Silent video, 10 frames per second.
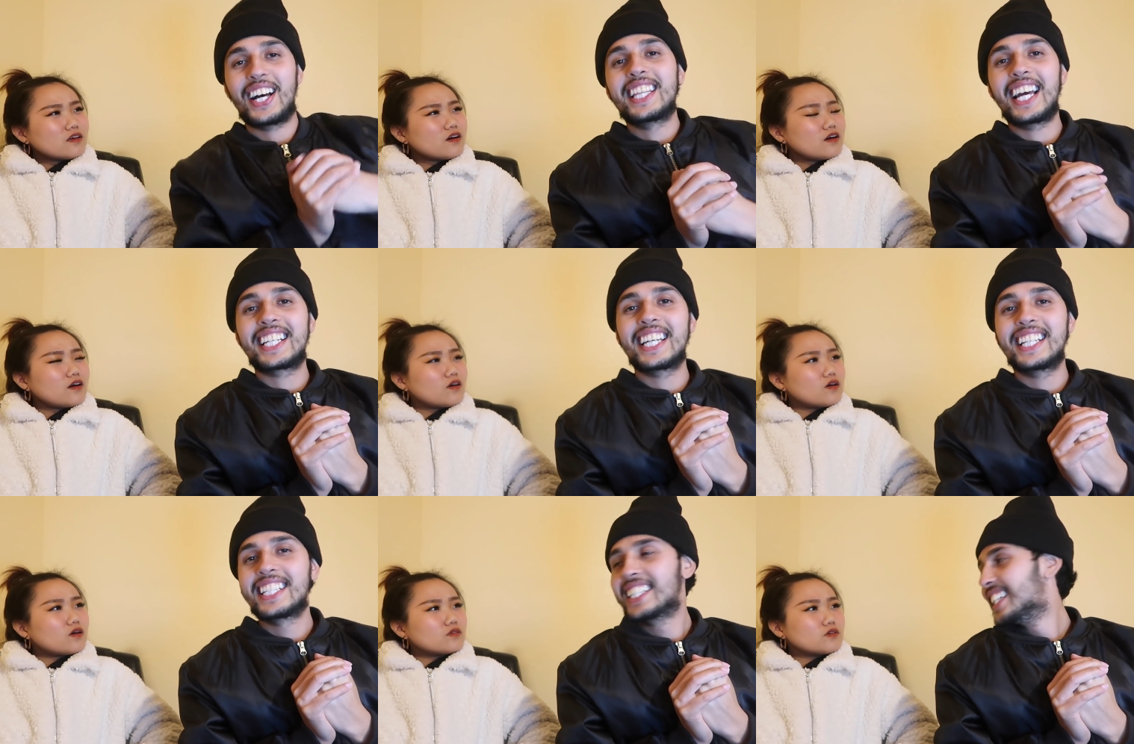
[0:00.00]
Speaker 1: so no, I like it.
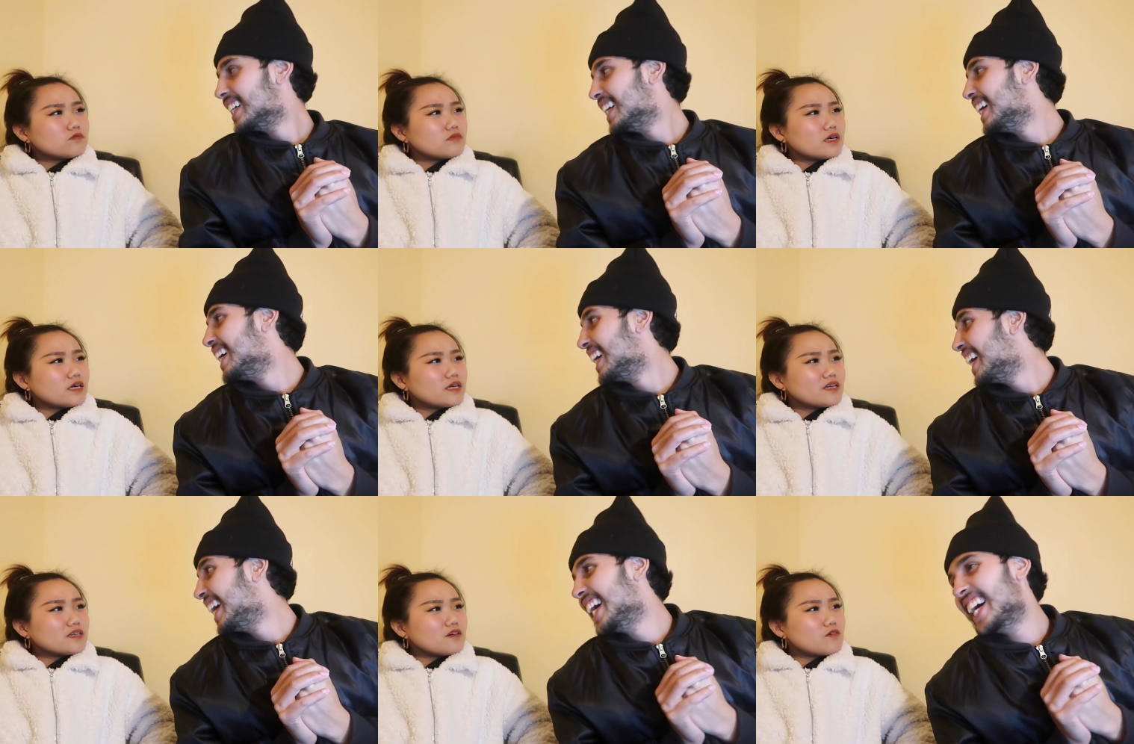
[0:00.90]
No, don't
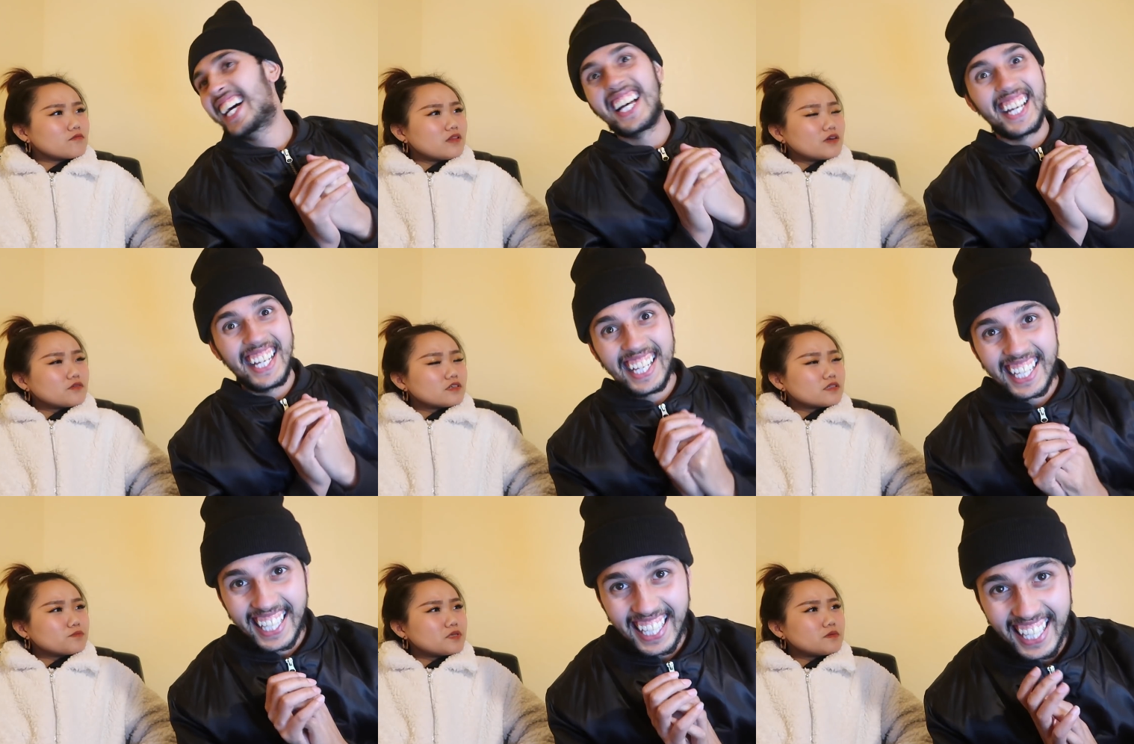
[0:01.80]
play. Don't play
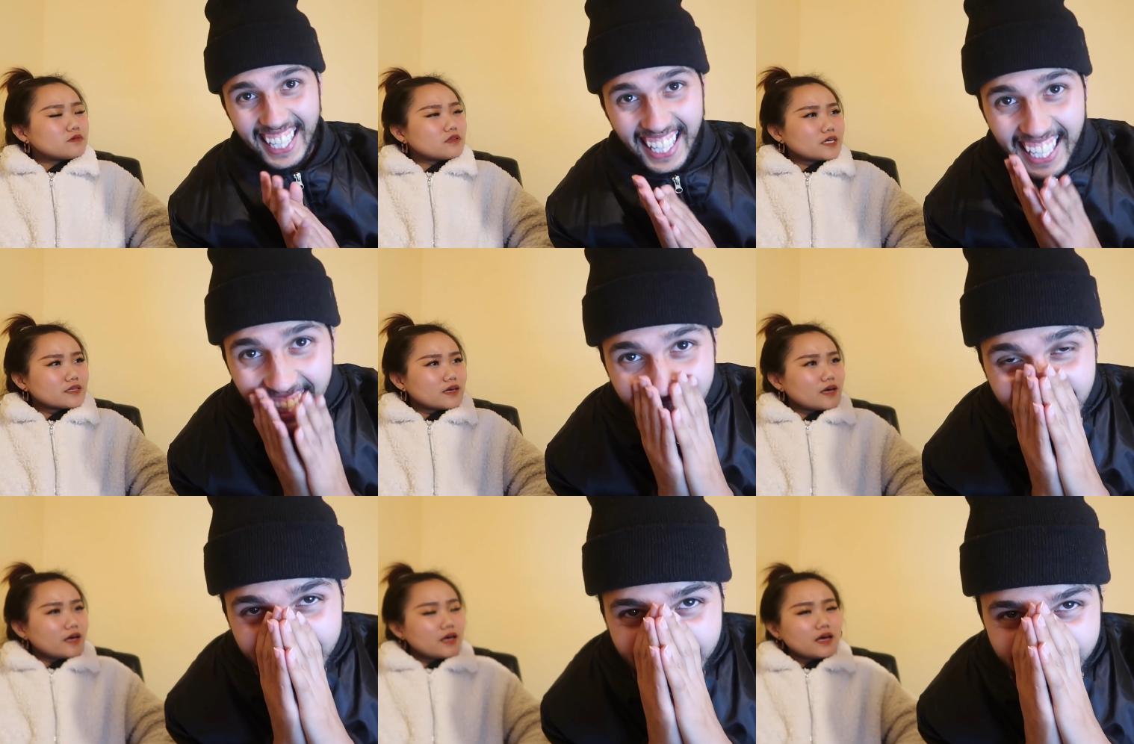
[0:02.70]
with people like
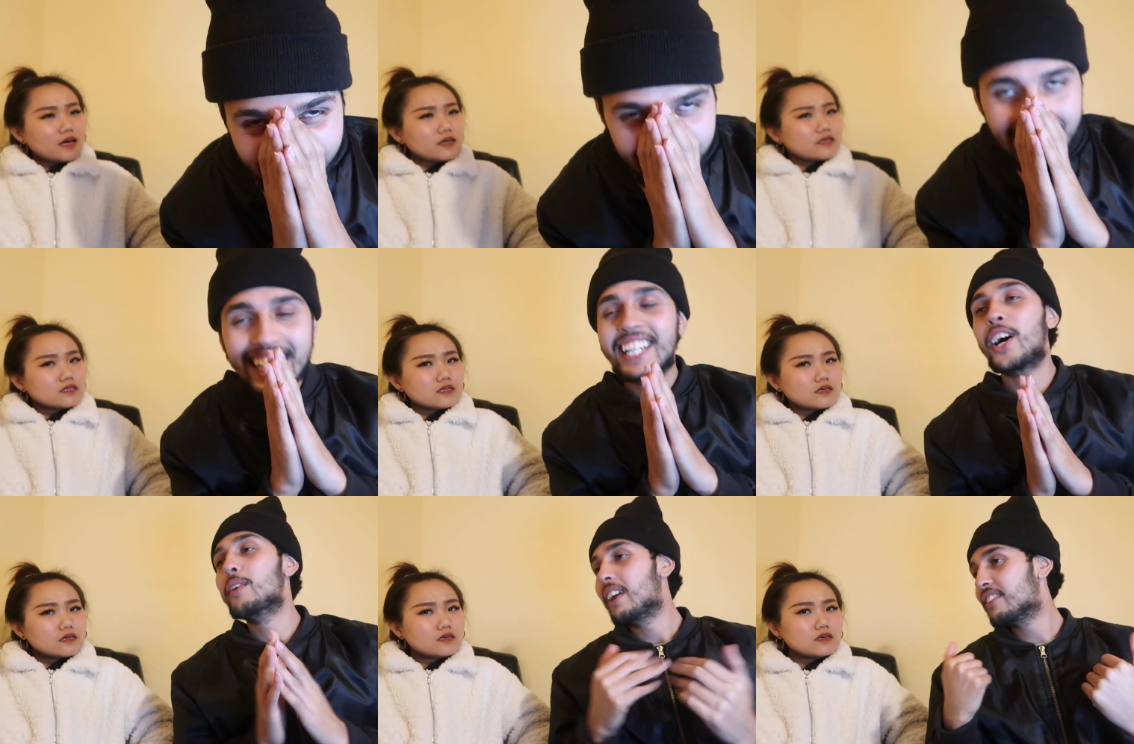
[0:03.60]
that.
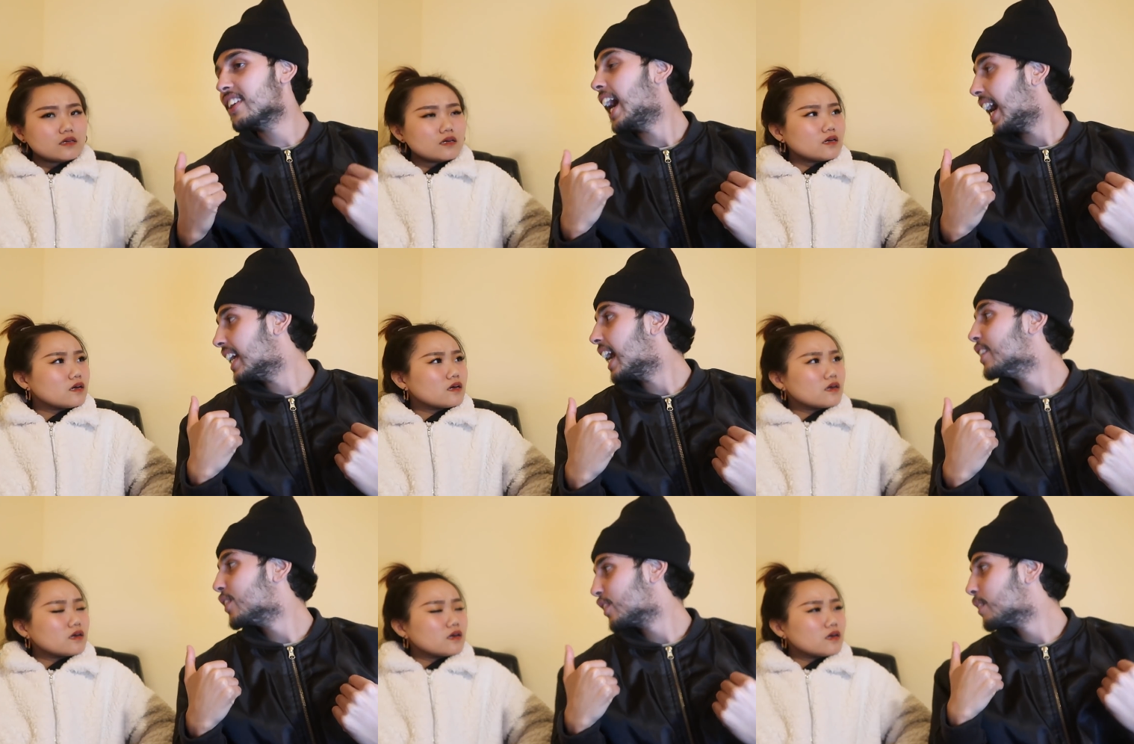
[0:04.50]
Speaker 2: No, my friend, I,
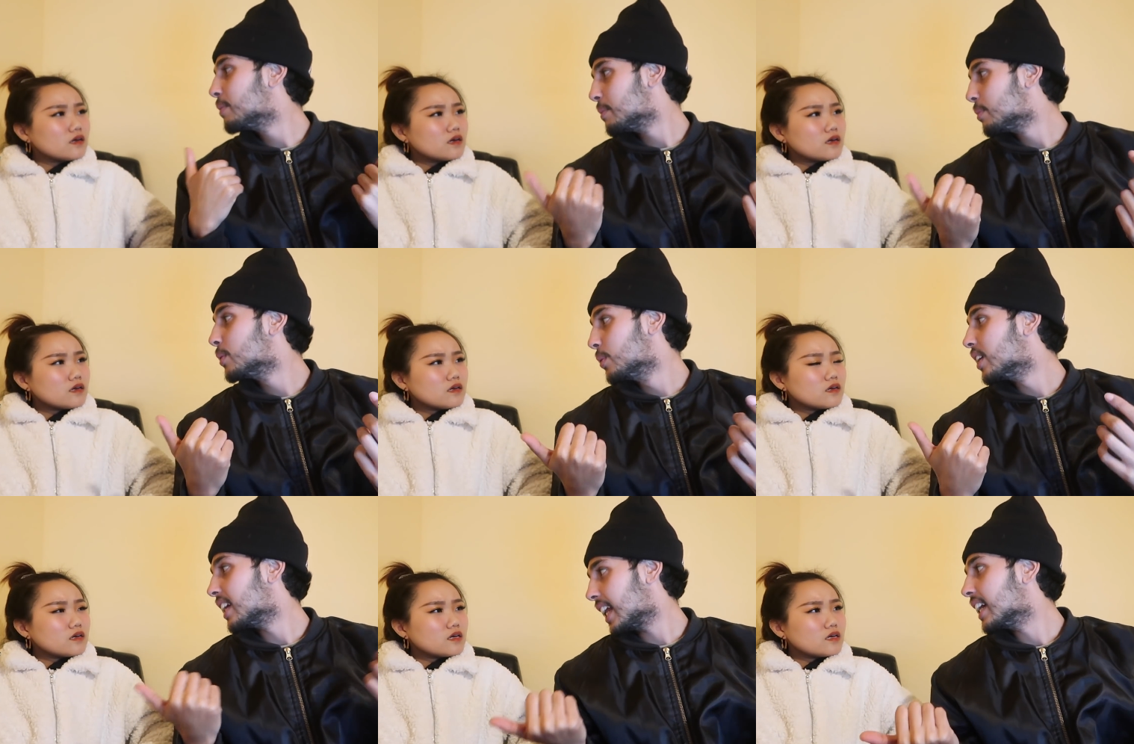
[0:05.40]
I know the people
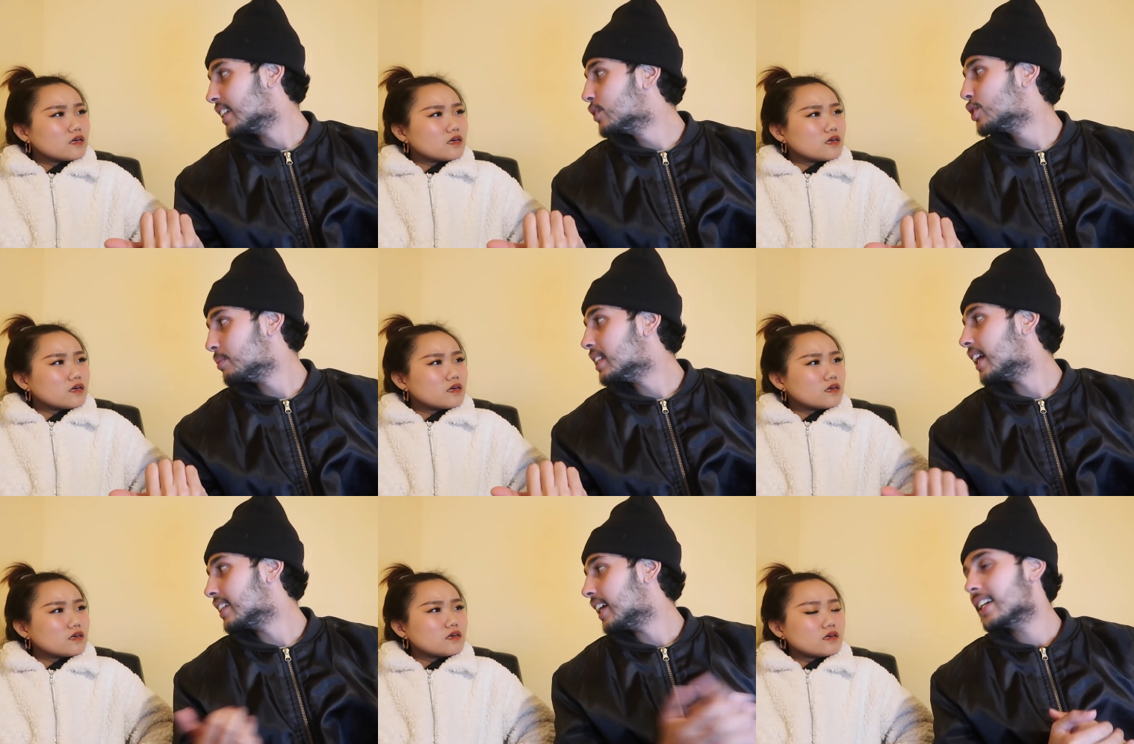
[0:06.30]
who are like, used to be
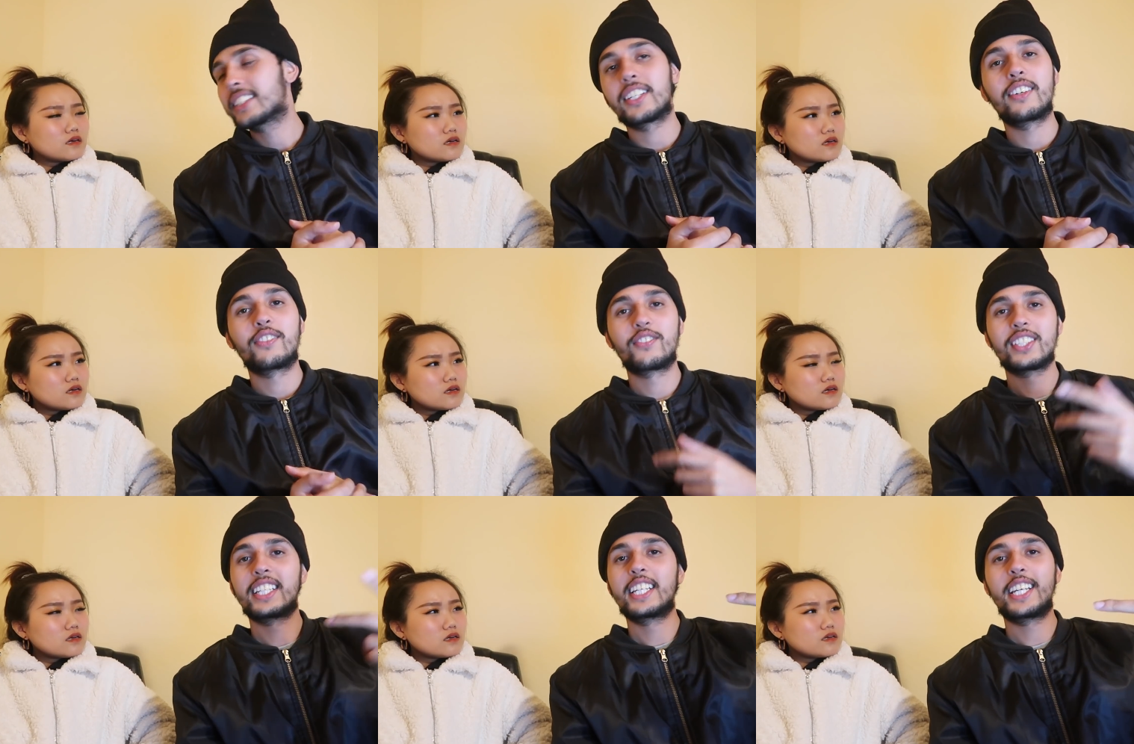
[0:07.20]
like that. So
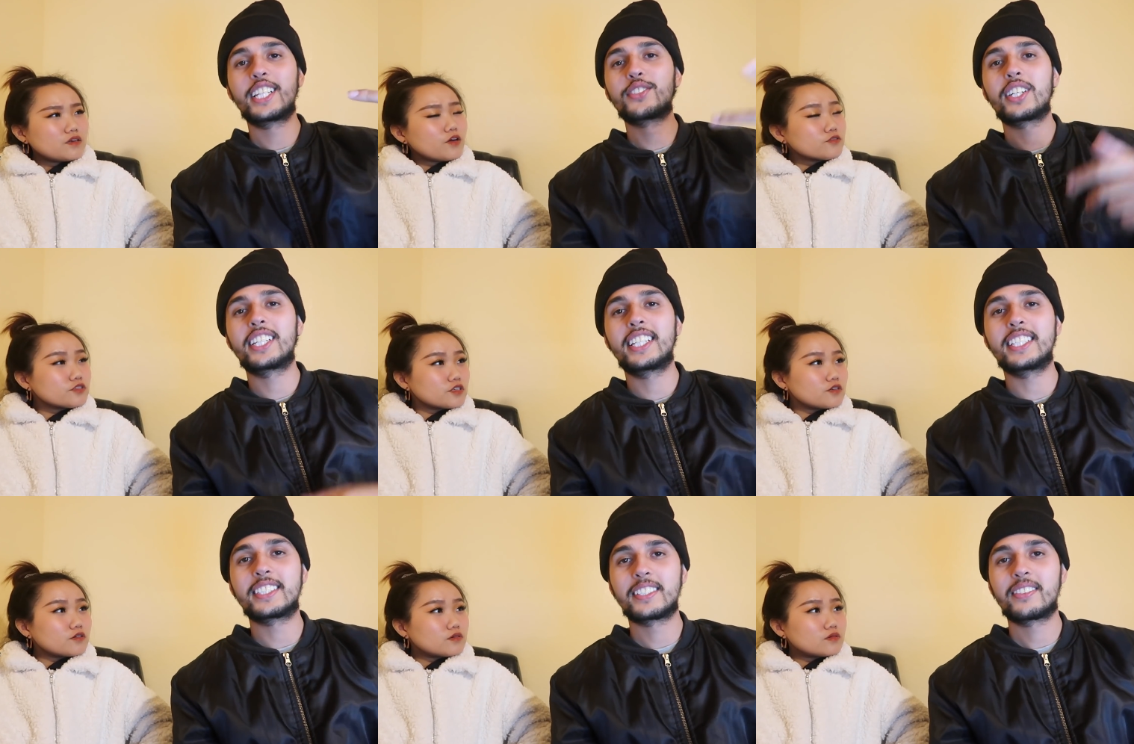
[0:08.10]
Speaker 1: it is what it
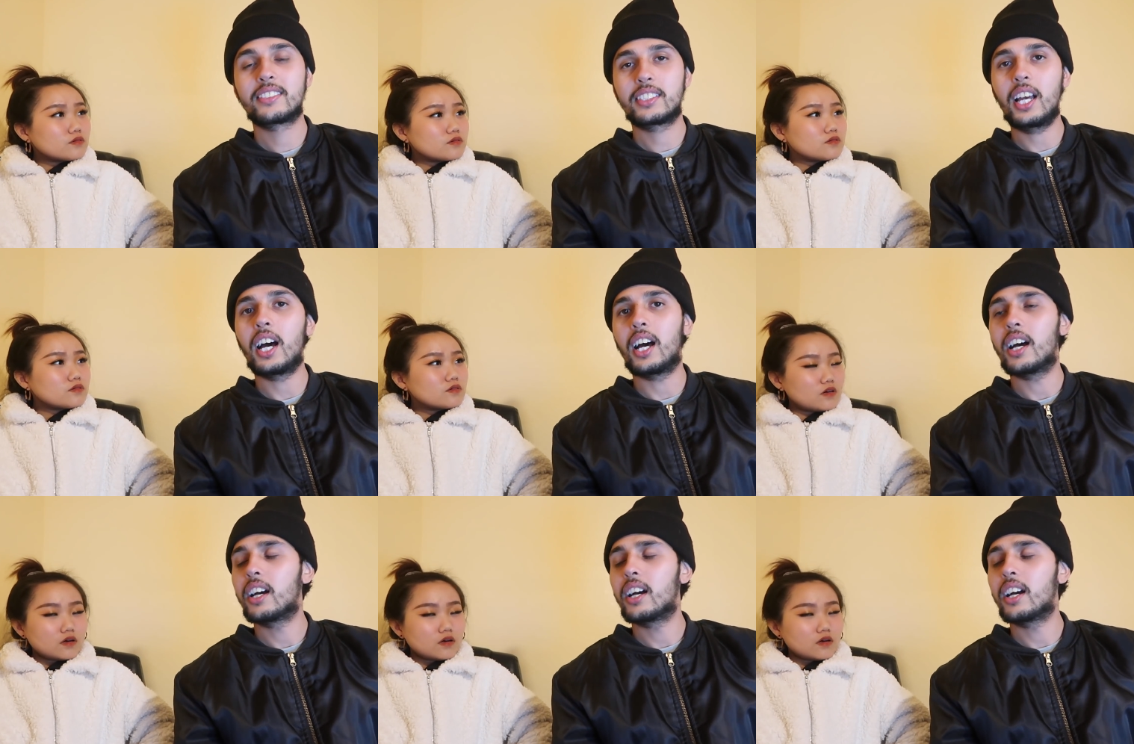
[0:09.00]
is. Yeah,